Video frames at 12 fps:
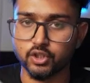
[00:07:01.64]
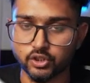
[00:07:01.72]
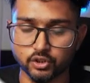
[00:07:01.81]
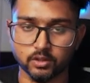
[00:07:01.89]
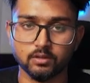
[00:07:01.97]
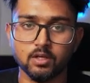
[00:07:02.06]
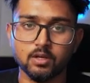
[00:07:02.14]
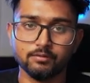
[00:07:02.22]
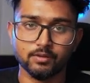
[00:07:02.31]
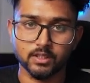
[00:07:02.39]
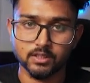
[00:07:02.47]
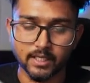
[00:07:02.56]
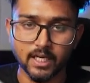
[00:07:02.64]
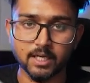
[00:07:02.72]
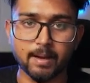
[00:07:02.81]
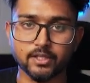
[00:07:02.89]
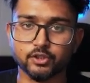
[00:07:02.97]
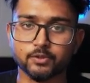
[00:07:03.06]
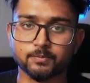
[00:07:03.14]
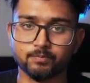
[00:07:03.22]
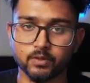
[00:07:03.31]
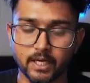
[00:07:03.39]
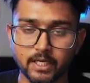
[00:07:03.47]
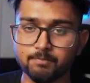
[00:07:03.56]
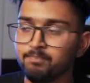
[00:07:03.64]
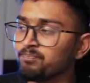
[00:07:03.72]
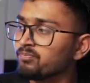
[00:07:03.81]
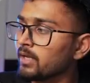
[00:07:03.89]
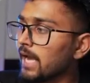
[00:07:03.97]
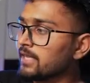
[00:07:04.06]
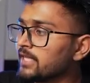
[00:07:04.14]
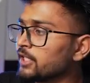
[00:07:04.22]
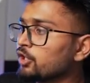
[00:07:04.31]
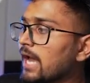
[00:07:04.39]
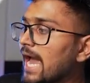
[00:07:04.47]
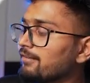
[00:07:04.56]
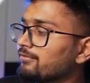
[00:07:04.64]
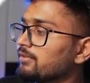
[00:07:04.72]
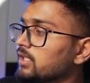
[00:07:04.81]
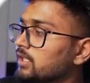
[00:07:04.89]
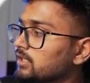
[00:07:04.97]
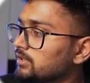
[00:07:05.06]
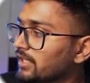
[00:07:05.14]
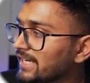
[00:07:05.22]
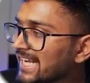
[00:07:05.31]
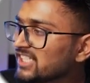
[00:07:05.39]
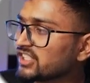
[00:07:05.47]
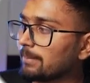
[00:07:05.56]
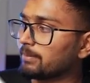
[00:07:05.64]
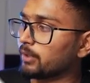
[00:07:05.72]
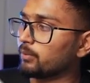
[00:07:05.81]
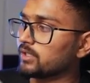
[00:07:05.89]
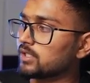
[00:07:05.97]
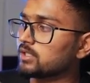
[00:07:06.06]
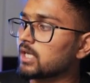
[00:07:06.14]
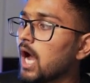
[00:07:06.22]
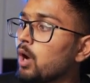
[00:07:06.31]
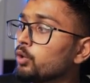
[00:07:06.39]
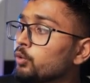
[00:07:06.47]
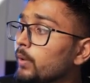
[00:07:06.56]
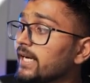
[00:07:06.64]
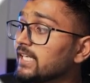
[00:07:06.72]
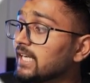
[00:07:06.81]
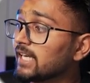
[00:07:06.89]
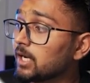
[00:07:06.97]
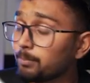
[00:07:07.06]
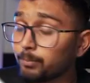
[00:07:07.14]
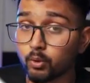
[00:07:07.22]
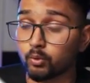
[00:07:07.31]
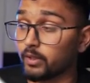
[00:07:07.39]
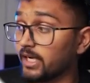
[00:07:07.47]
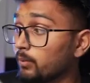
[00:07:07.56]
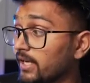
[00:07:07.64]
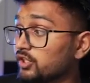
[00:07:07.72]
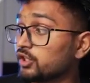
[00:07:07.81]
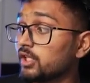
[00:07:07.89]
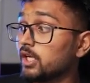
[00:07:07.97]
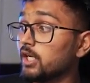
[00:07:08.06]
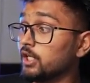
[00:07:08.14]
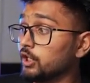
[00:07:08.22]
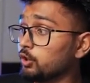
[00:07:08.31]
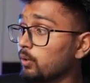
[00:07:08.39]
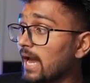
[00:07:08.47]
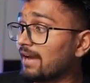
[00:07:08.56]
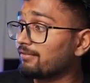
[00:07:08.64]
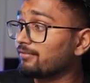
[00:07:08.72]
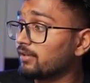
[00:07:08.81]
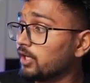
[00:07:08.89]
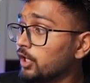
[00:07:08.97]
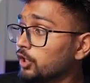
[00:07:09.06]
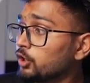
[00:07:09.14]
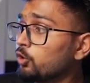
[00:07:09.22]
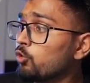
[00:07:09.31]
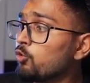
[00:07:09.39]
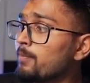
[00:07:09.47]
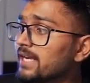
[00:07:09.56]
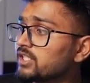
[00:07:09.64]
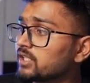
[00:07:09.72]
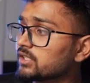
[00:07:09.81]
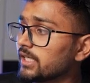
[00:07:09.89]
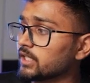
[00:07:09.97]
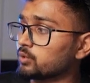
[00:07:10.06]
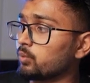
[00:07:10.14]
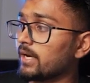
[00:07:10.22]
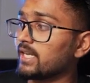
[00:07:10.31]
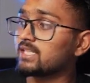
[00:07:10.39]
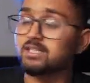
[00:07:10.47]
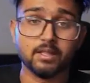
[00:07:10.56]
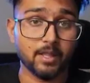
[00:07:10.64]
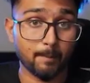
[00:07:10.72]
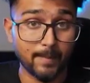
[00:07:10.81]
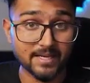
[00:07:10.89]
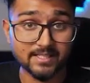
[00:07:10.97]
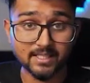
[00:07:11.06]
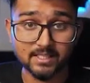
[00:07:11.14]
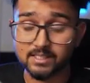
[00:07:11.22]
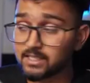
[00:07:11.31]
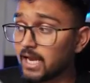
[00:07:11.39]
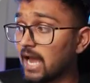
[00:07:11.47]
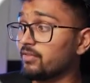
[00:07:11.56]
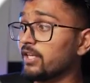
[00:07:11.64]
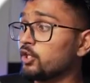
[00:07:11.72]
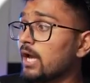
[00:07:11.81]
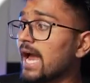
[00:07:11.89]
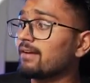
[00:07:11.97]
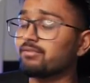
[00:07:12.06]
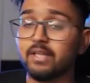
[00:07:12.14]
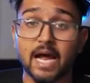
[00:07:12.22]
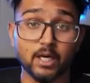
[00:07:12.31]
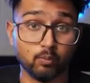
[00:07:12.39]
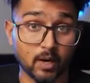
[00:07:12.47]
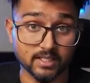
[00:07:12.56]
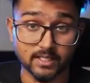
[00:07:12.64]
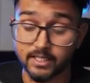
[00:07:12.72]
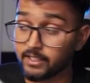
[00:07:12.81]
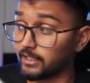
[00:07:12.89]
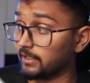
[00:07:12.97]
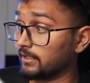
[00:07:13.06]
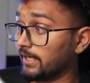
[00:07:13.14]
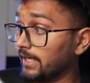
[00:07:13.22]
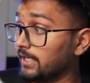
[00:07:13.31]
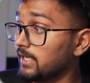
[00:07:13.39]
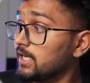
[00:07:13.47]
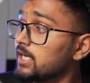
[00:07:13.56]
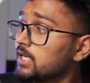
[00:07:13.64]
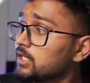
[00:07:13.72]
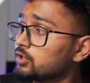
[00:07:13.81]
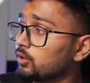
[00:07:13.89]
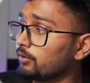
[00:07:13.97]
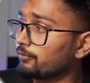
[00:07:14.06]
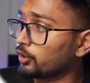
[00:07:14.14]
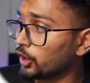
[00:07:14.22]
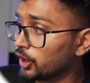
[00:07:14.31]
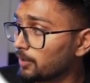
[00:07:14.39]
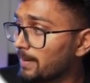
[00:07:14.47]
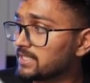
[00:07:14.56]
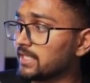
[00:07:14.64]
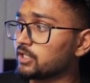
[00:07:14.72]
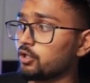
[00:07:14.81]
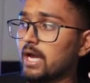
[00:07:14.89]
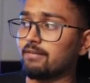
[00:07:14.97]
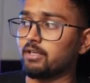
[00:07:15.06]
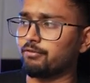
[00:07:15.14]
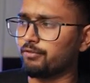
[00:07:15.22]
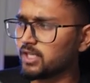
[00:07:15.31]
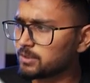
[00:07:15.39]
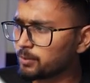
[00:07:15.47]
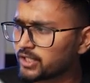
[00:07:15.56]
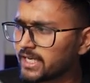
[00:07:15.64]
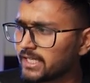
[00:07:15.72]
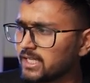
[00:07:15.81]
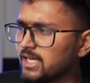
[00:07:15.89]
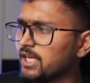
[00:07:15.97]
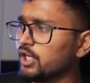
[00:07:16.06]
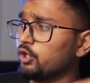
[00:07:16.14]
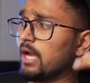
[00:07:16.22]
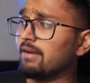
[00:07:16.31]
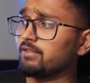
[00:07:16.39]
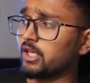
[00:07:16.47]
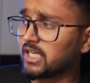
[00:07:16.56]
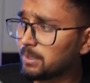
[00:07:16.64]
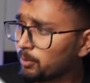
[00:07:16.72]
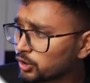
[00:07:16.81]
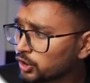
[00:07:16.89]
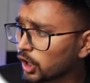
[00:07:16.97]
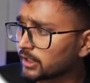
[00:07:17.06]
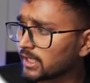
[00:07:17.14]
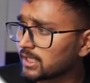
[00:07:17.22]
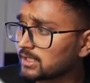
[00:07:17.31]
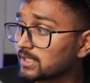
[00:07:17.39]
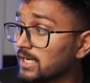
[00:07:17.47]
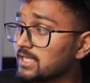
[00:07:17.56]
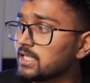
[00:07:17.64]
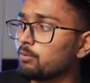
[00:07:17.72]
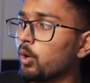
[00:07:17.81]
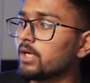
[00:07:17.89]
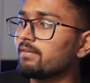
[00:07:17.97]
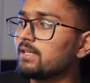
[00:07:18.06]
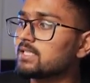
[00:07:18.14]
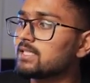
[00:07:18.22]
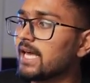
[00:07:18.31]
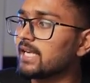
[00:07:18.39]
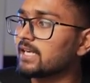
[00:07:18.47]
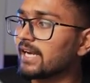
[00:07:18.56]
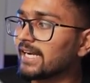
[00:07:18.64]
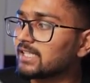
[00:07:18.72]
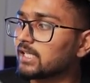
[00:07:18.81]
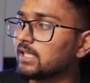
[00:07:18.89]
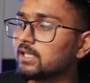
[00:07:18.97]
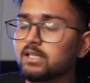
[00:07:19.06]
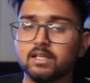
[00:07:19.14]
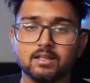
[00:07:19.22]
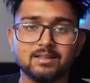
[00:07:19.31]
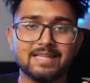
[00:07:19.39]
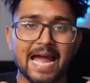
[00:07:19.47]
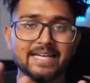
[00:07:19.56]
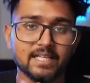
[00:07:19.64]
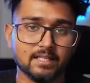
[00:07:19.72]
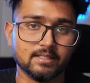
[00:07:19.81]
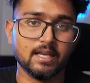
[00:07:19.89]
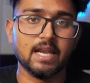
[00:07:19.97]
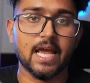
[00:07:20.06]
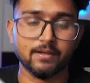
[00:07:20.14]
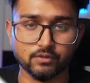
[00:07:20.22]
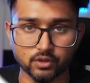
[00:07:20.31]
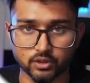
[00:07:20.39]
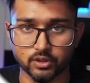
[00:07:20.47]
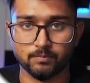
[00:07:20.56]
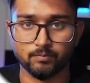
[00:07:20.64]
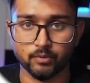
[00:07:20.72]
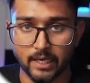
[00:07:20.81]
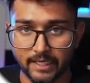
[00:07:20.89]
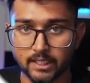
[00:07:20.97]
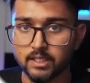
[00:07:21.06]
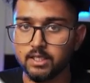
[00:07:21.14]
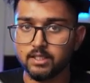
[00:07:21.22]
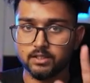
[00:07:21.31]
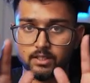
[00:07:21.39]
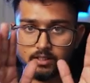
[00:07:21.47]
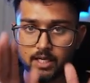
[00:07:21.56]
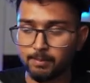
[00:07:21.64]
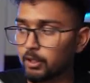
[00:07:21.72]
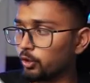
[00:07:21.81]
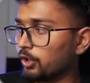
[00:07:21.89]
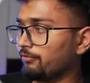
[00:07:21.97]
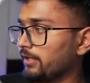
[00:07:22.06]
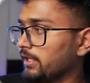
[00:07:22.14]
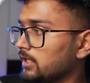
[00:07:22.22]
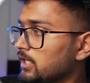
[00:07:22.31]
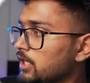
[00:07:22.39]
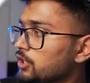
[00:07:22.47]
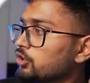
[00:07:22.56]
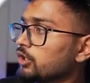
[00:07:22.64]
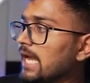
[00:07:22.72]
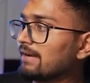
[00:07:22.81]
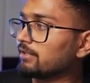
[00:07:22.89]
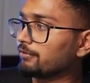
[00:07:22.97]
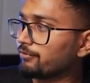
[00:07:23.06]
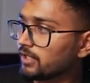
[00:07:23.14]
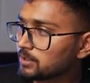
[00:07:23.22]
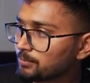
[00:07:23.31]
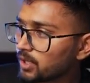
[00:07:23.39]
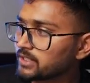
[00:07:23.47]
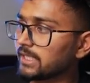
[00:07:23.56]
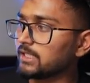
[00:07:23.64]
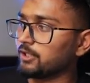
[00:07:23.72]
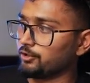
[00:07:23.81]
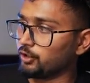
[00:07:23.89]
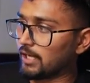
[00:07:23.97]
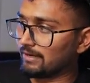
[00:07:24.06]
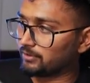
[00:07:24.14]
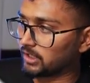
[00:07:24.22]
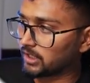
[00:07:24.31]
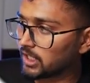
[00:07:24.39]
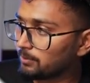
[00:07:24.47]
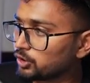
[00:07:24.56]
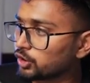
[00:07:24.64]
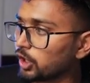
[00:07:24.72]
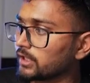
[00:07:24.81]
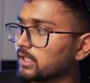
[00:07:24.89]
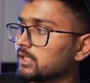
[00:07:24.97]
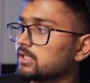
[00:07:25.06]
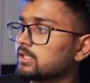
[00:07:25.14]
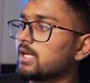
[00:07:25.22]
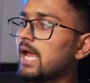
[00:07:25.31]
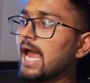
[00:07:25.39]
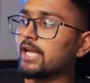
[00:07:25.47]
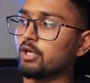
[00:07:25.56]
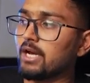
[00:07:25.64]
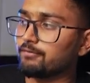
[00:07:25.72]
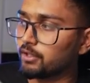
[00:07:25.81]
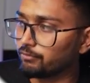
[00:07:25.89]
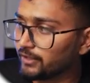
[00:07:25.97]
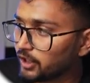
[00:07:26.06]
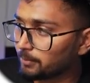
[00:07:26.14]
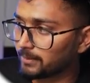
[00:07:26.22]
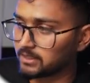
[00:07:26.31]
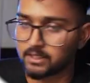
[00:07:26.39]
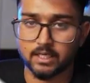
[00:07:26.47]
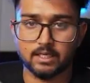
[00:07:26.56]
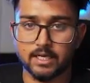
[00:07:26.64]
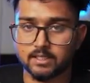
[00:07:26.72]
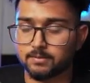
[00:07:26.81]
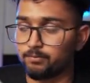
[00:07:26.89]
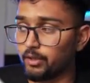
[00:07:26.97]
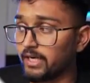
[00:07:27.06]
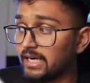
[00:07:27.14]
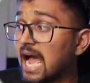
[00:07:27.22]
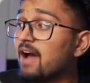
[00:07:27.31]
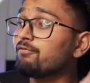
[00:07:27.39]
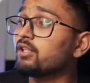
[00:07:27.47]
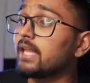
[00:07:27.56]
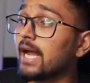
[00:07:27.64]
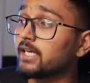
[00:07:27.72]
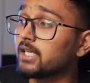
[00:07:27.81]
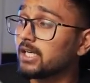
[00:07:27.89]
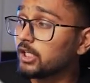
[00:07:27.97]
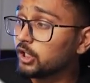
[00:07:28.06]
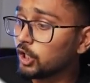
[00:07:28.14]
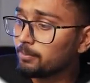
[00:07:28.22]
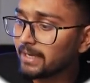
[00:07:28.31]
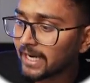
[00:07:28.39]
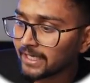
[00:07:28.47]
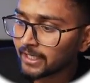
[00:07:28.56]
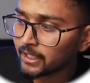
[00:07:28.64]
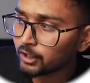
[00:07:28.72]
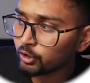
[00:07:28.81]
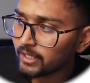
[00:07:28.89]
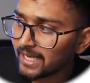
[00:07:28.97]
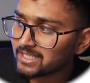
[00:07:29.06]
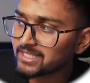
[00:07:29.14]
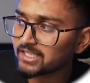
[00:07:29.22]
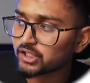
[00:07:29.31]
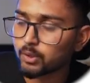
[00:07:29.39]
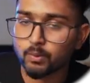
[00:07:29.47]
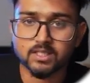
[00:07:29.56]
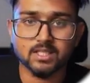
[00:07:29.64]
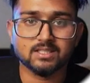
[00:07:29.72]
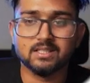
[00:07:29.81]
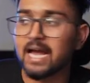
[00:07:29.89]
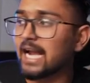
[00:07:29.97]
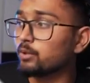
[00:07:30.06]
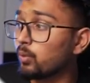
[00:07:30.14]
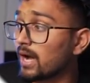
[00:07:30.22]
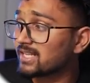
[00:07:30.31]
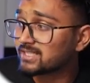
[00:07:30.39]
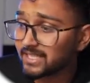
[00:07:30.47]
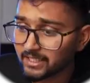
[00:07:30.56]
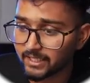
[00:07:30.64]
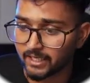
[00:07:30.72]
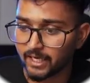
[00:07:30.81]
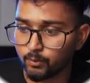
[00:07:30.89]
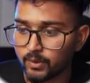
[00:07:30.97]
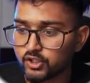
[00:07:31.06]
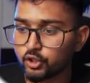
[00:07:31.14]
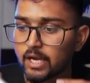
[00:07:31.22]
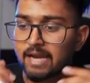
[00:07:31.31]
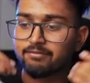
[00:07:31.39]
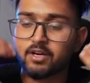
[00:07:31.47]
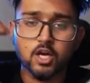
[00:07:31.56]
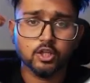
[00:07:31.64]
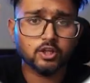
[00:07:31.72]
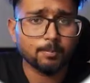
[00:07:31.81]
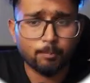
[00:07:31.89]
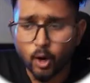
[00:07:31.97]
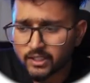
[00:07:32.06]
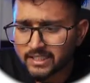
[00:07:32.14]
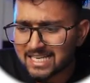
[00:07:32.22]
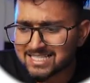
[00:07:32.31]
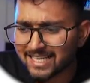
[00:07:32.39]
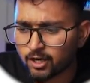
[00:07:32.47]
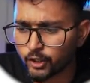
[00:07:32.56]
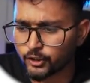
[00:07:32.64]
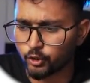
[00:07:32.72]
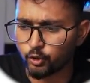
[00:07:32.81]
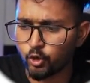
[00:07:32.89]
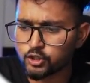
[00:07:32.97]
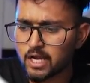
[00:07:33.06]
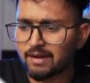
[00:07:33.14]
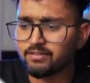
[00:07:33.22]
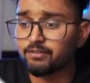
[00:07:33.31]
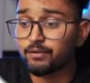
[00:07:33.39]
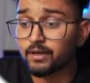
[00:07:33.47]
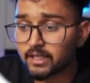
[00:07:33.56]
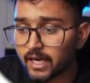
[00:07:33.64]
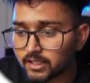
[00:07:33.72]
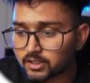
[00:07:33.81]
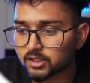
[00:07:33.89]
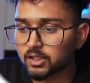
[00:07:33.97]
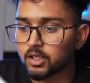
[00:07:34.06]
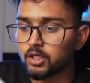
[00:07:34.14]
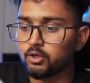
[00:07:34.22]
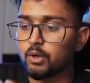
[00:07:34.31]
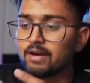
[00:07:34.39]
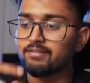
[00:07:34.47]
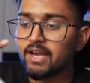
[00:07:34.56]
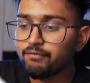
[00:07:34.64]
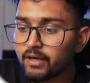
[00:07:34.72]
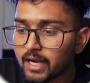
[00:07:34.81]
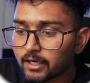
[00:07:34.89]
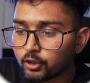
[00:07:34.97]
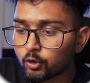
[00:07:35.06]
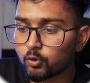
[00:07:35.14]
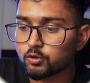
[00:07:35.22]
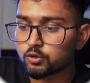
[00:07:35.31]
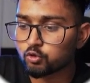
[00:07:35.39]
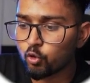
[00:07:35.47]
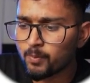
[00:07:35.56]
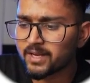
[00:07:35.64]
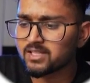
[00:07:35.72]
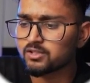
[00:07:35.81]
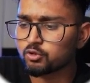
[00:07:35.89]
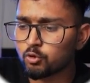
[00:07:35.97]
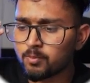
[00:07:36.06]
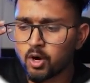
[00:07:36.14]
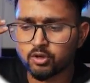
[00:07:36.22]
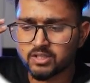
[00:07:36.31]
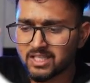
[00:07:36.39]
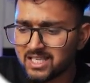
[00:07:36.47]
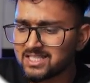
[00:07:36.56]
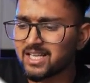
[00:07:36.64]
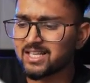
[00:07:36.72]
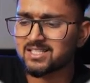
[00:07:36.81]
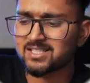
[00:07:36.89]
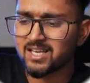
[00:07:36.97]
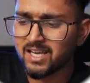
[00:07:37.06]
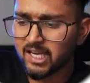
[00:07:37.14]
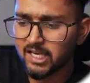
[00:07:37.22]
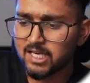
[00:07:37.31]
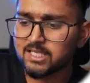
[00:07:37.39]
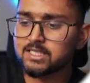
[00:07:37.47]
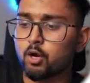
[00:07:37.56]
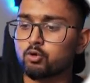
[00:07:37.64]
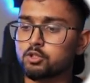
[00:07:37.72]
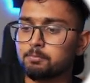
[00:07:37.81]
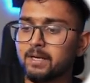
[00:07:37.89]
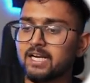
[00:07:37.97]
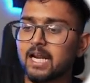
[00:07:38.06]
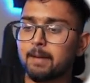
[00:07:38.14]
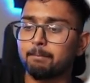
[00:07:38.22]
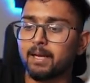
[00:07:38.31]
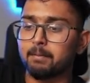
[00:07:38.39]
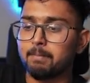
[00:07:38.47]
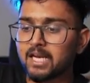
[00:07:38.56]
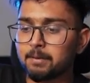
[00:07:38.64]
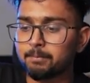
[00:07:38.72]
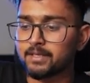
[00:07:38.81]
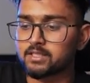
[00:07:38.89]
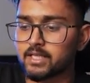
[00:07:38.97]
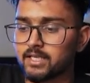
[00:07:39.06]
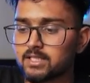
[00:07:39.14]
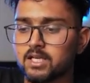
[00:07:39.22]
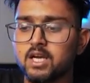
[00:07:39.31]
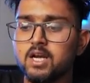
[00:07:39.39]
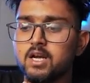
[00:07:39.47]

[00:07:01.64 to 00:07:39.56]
session for this entire batch, right? And then you have the next chapter, which is how to edit like a pro, in which you have two major things. One is the basics, and then you have the advanced editing, right? So if you go to the basics, you have your first project, you have your keyboard shortcuts. See, whatever is there in red color, that is a live session, right? Just keep a note of it. So you have your first project, you have your keyboard shortcuts, and you have your video pacing class, right? After that, you'll be getting into next section, which is the advanced editing, in which you have the podcast like audio. You also have different cuts. You have effect control, zoom in, zoom outs, ease ins, ease outs, speed ramping, making presets.